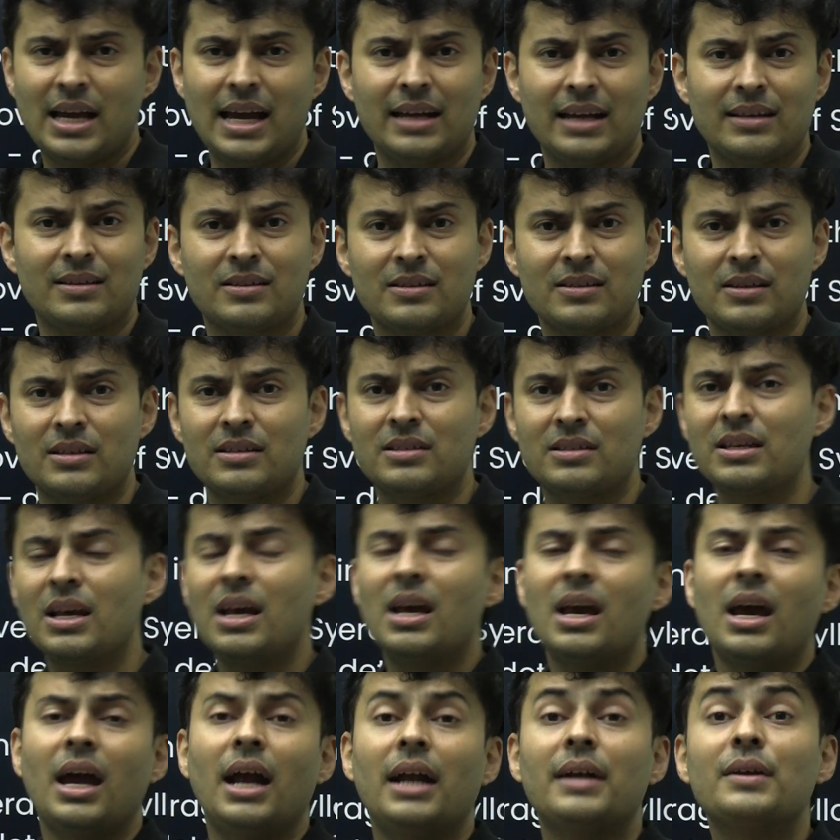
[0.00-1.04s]
access,
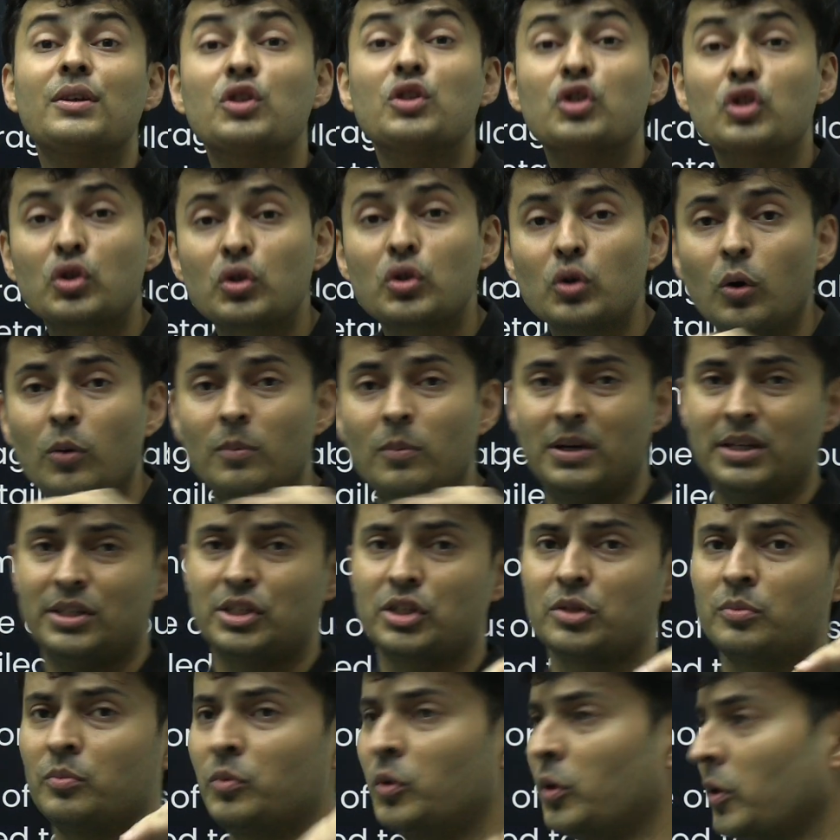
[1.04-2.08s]
and so
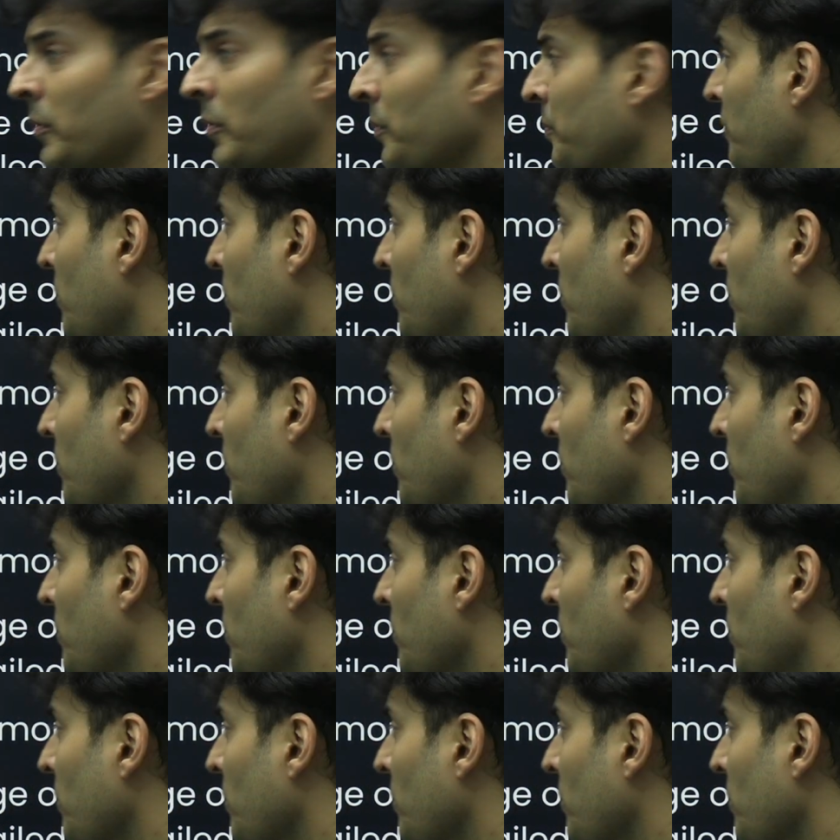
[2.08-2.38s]
much more.